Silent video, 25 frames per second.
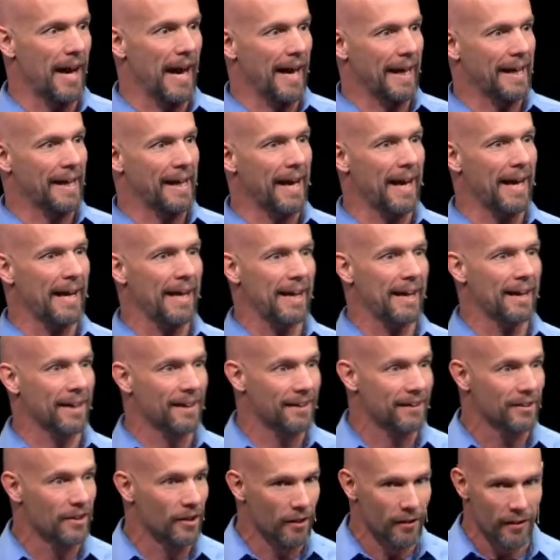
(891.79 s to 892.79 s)
I
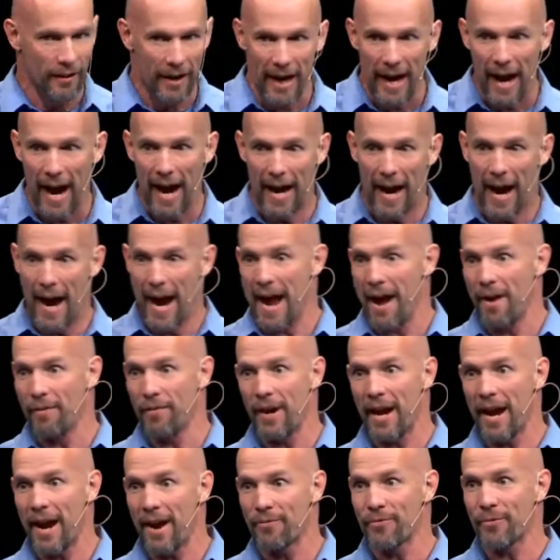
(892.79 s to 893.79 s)
can. You're right. I
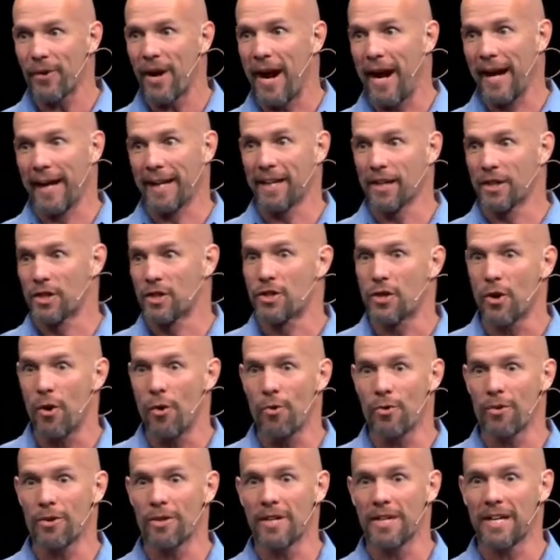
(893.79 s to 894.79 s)
have every, I can
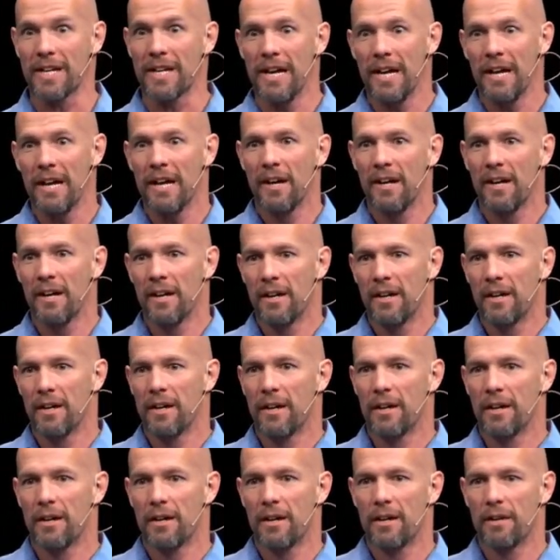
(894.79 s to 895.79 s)
totally.
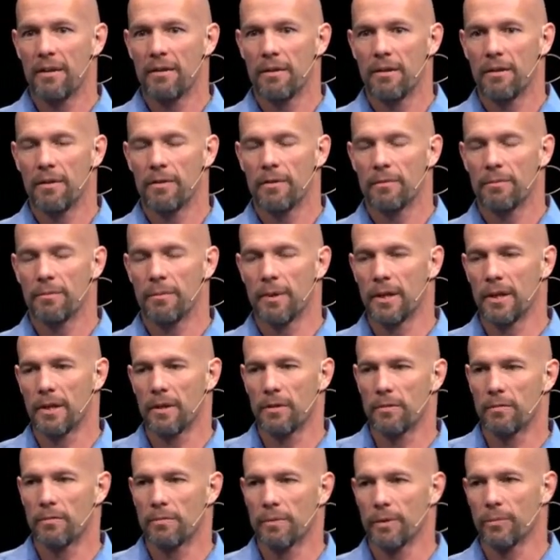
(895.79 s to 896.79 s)
But,
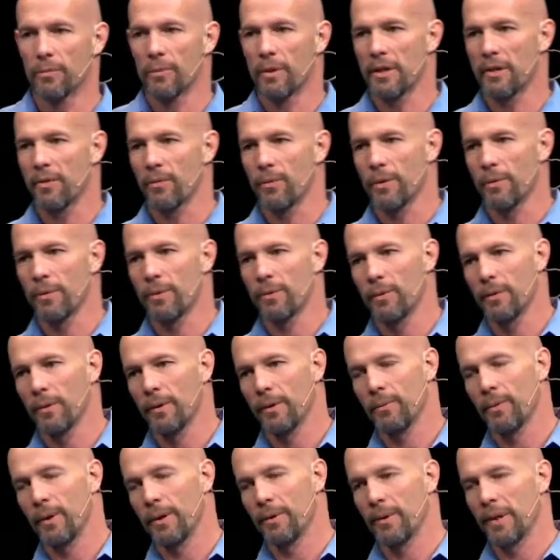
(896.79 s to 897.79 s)
but wait, wait,
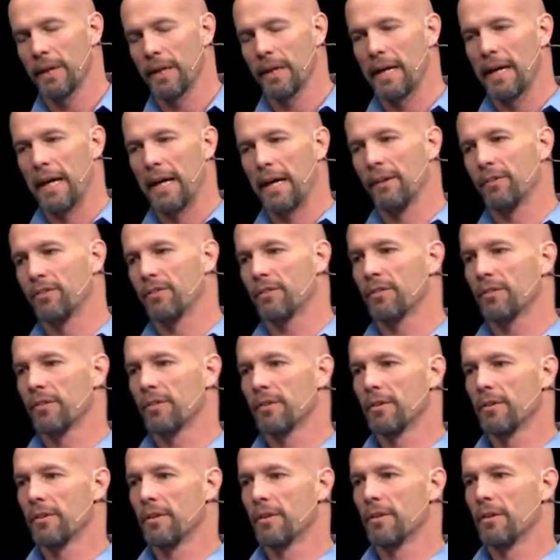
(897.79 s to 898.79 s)
wait, wait, wait, guys.
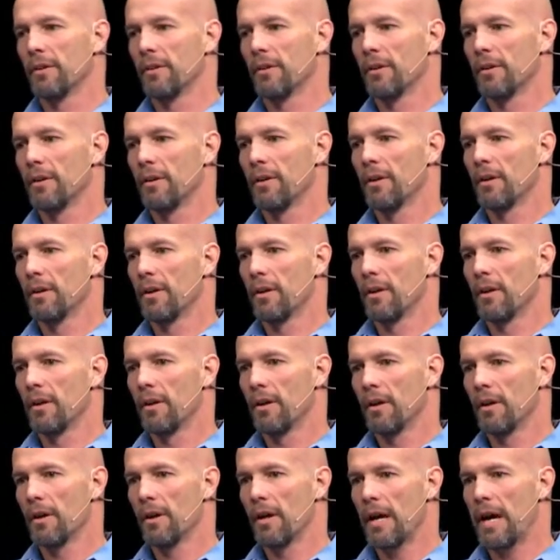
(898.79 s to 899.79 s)

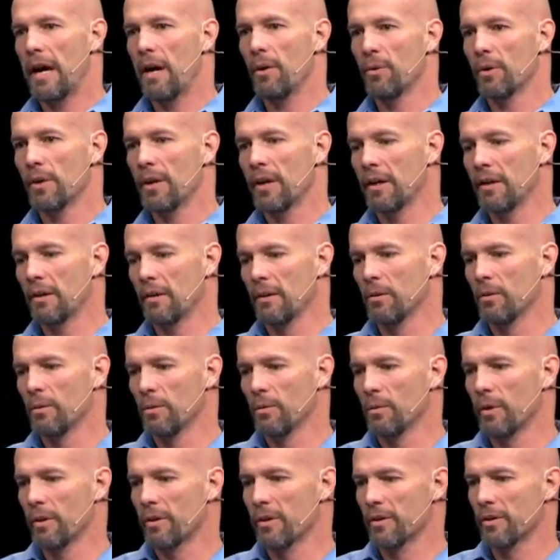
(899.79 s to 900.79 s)
How would I know
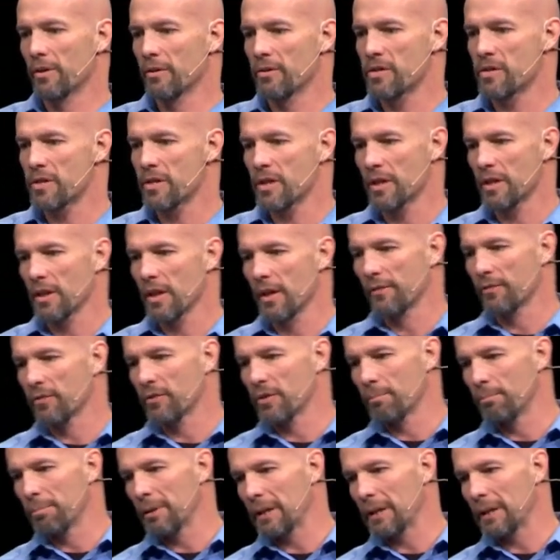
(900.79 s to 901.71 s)
whether she loves the